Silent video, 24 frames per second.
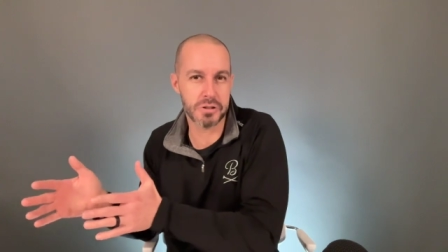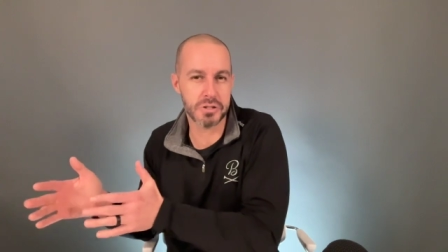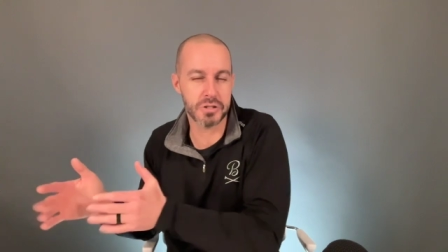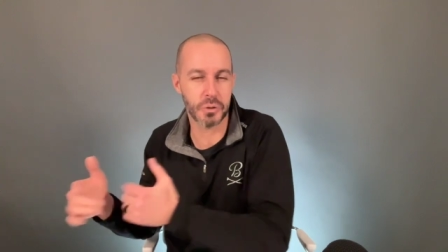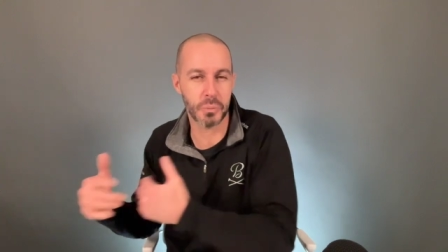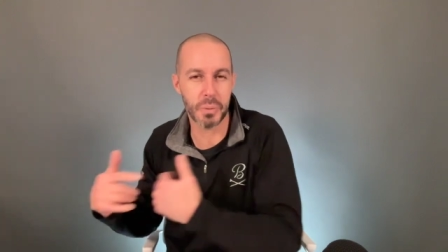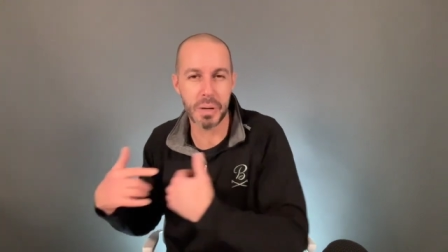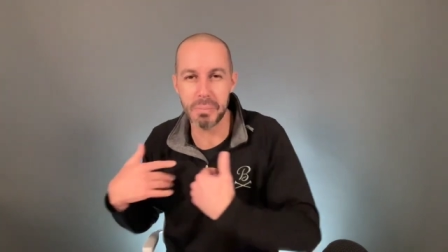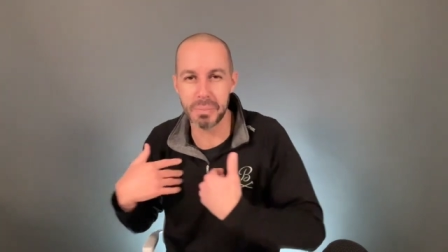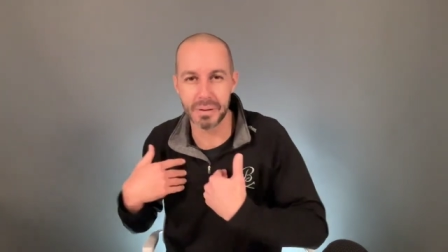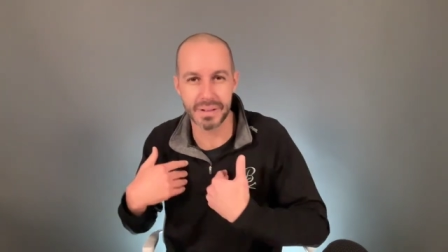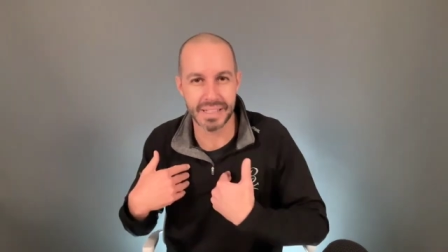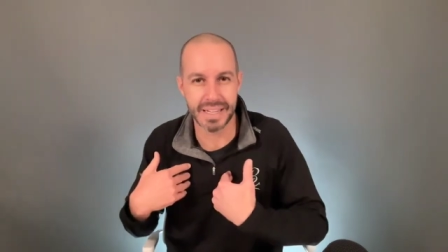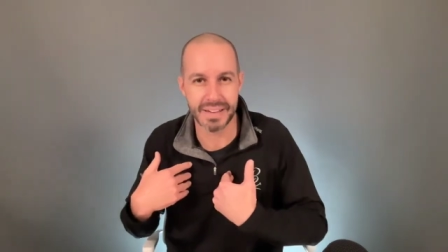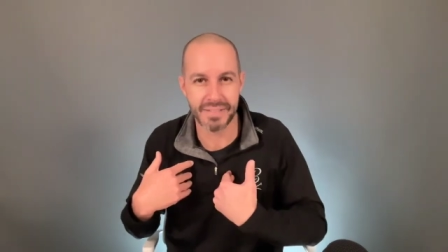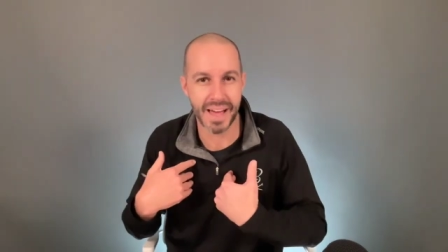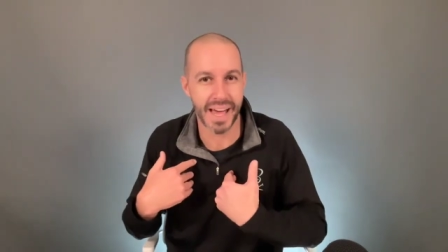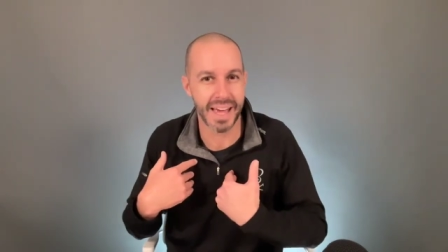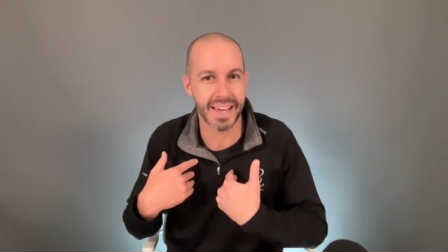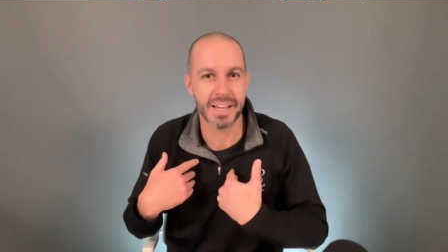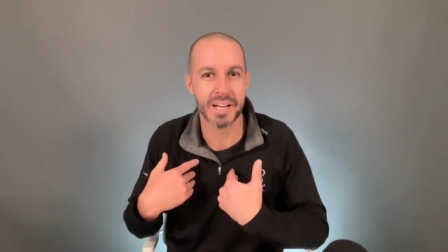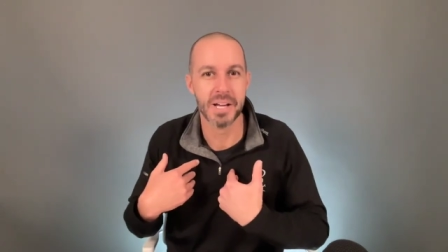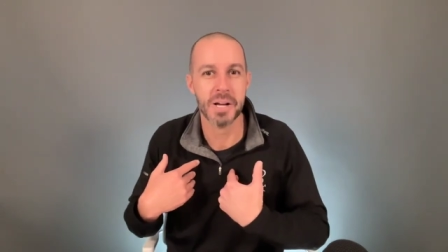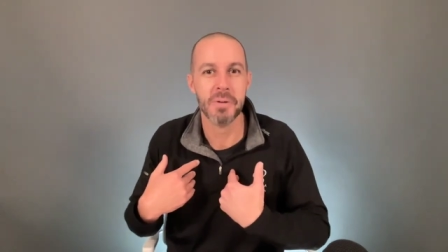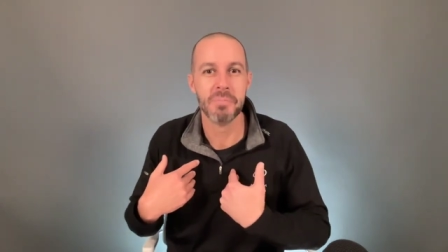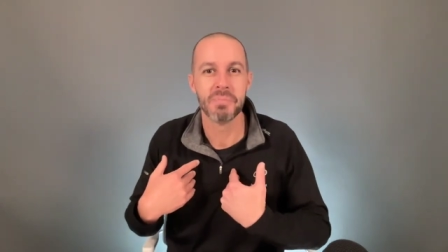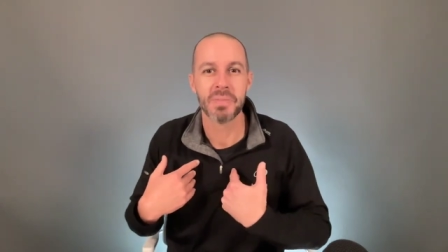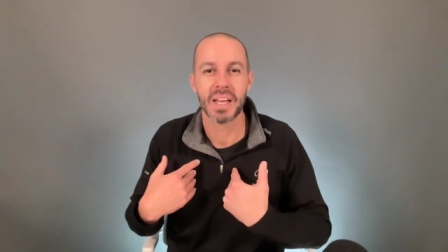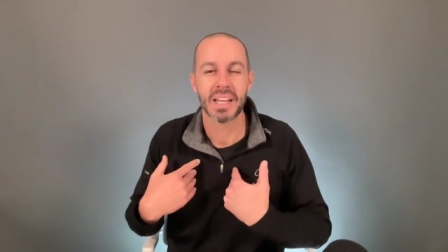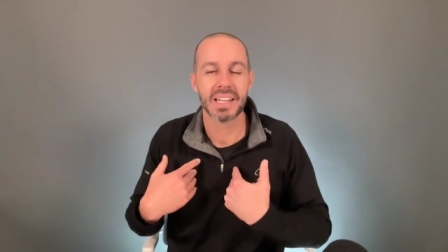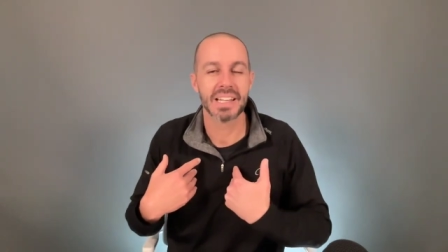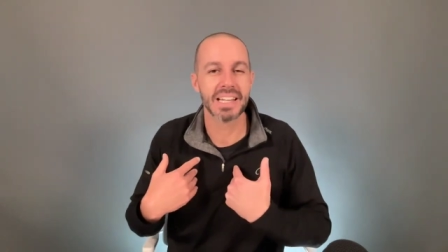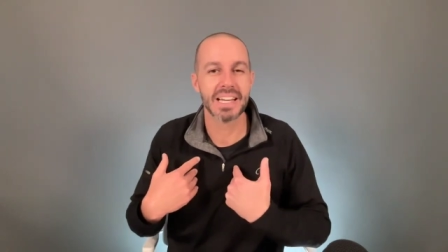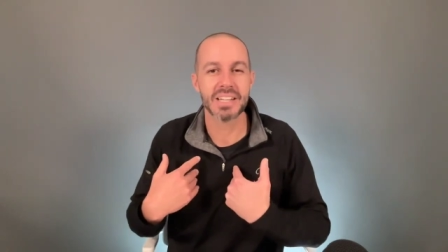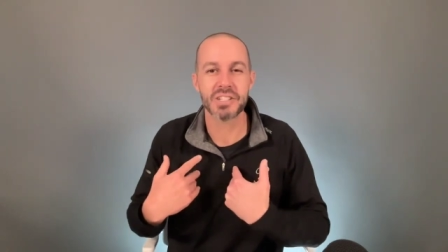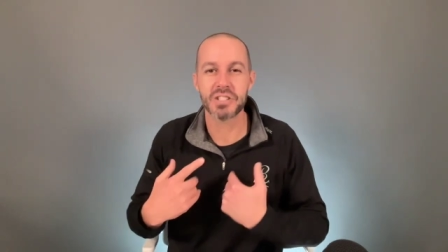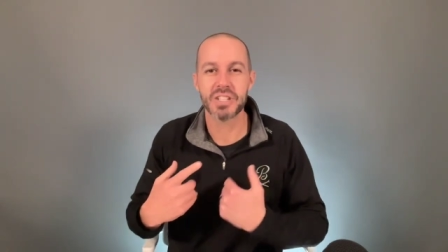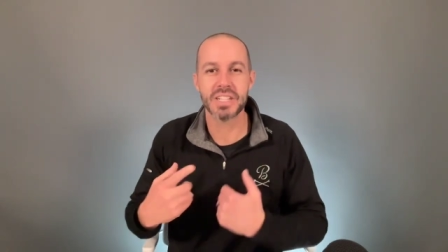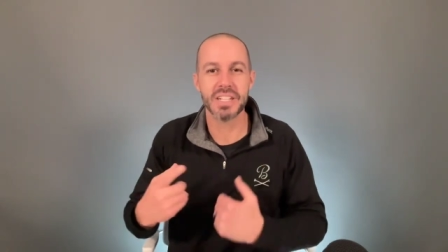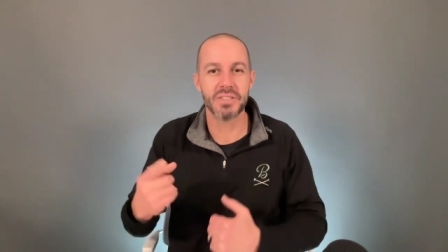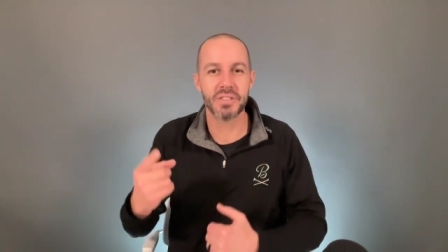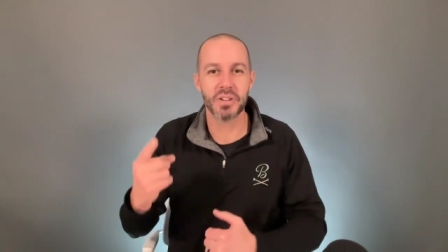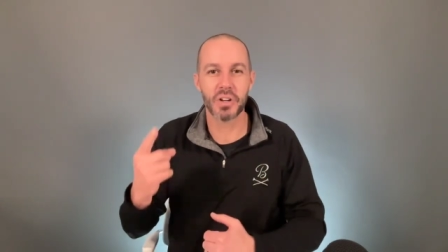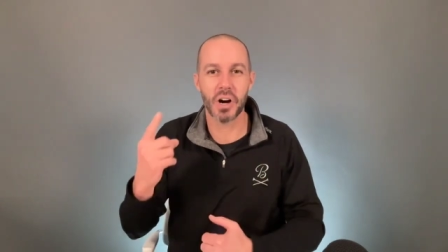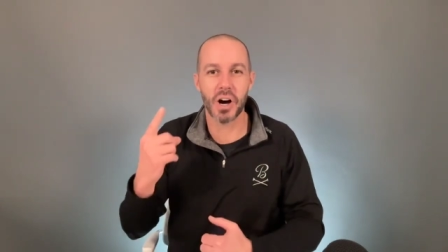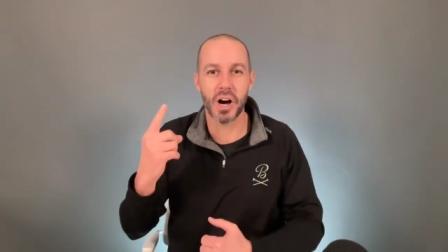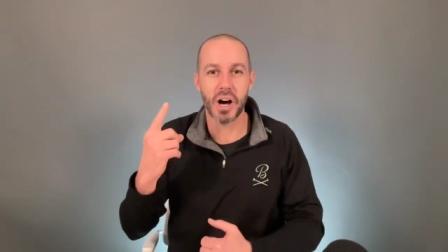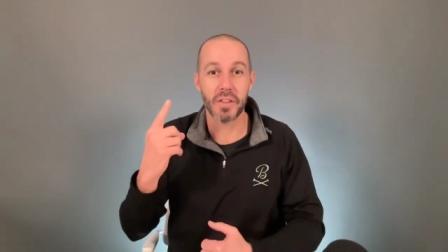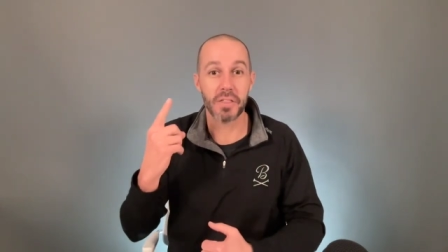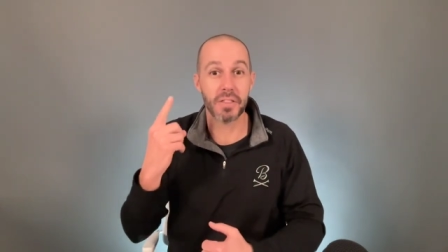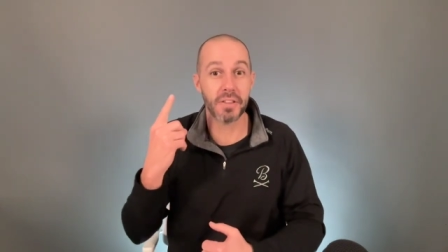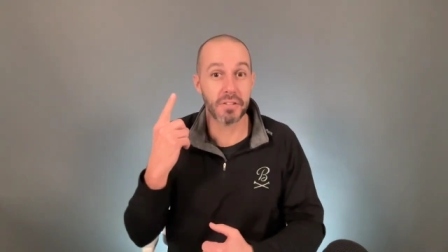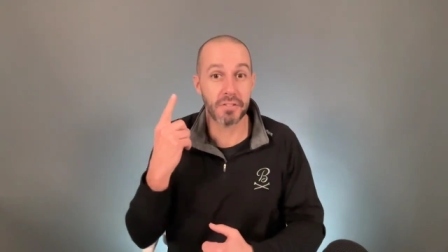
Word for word: So we believe, hey, let's give God